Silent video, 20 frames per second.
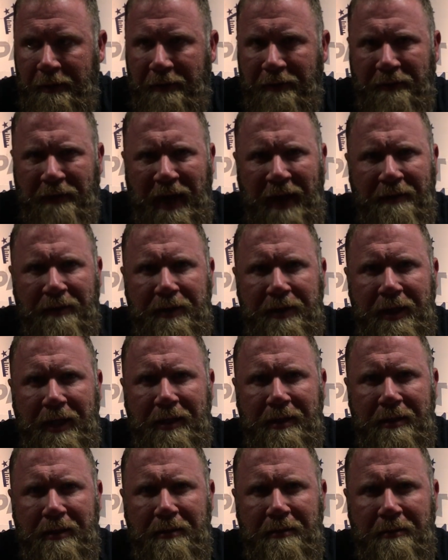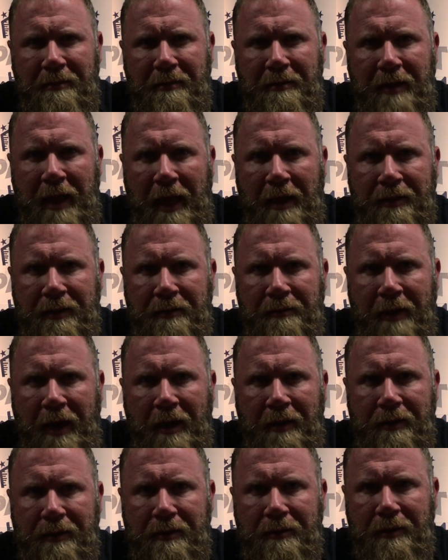five or six thousand
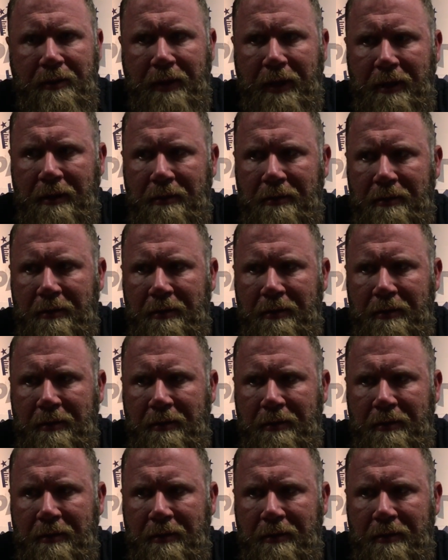rounds through it,